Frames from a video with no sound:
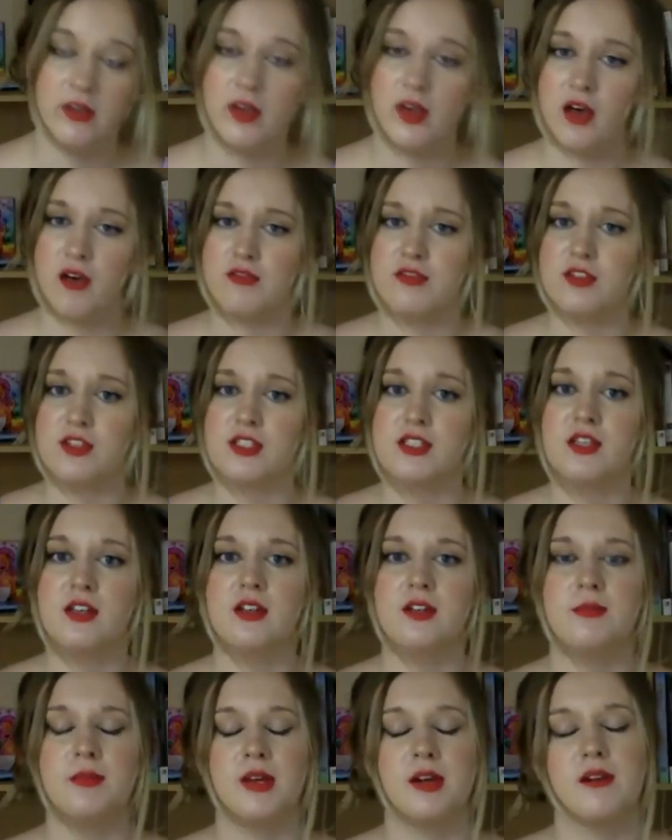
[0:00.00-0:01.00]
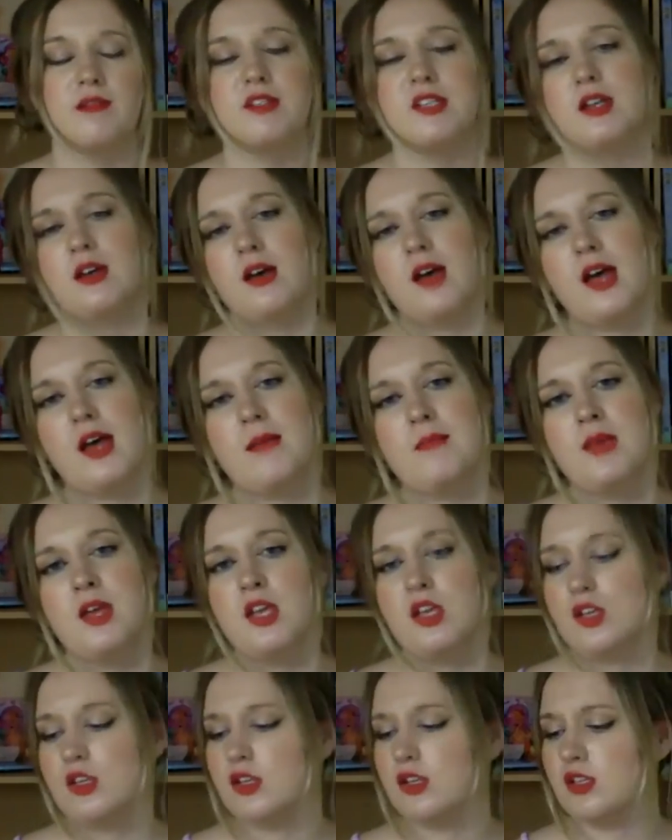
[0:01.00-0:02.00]
After a certain amount of time,
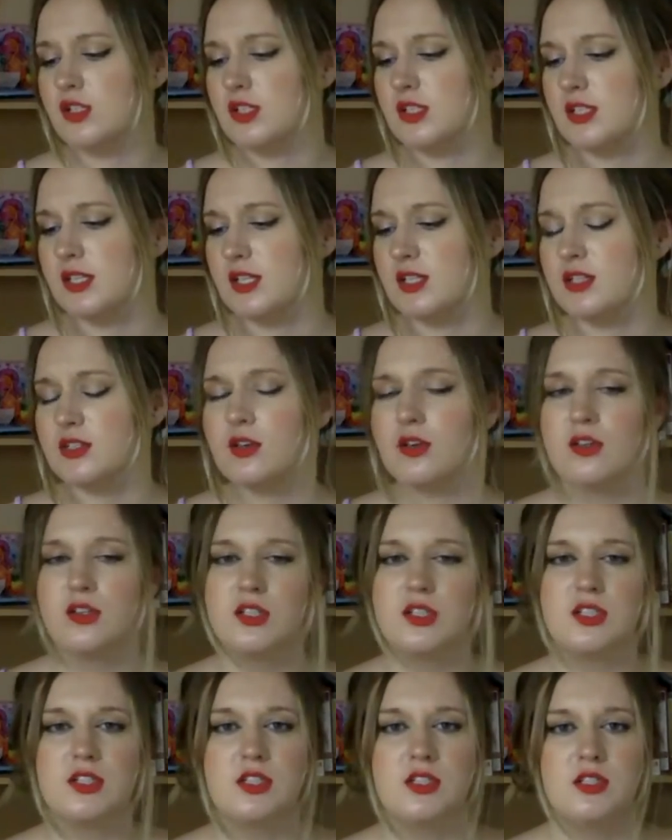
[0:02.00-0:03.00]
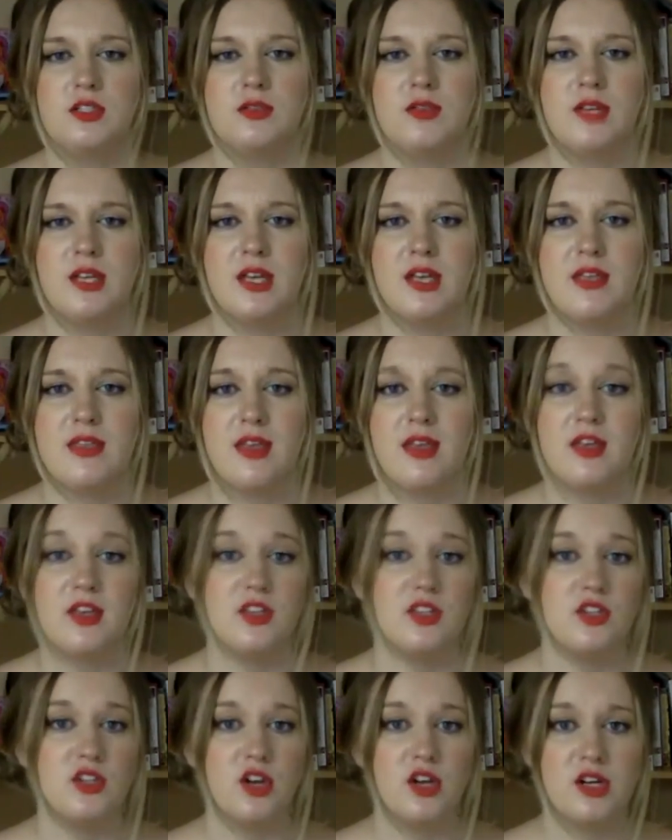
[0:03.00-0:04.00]
you just get so used to doing it that you
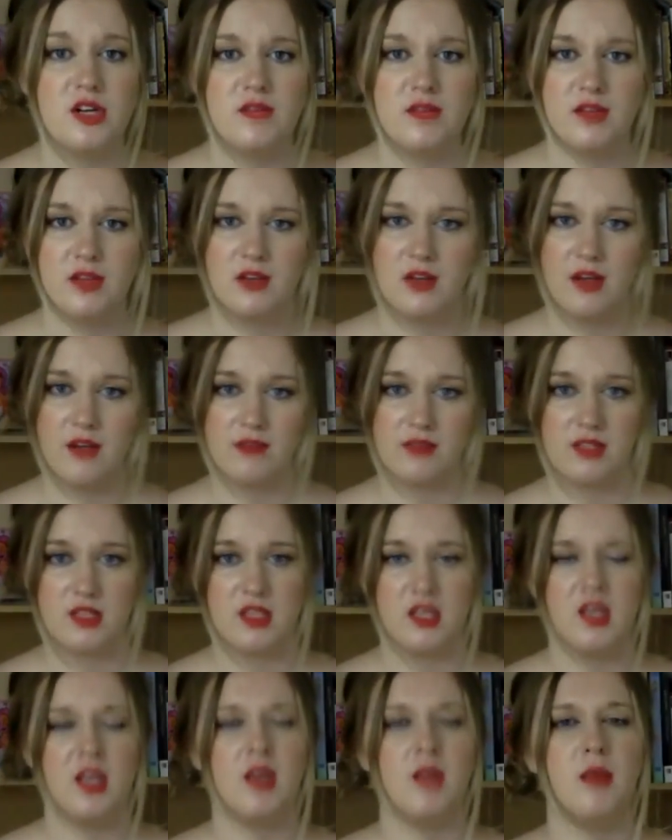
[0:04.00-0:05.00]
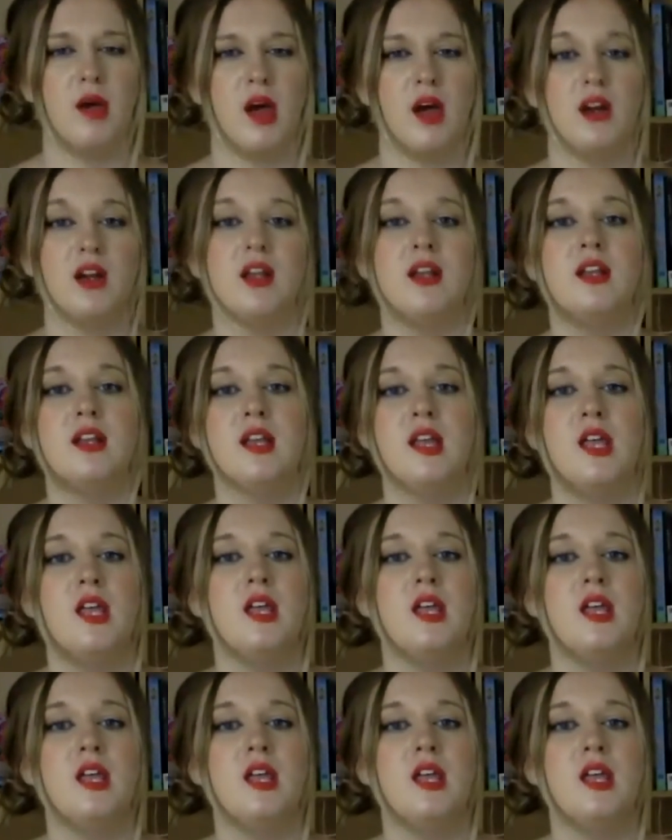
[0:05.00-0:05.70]
don't even have to think about it.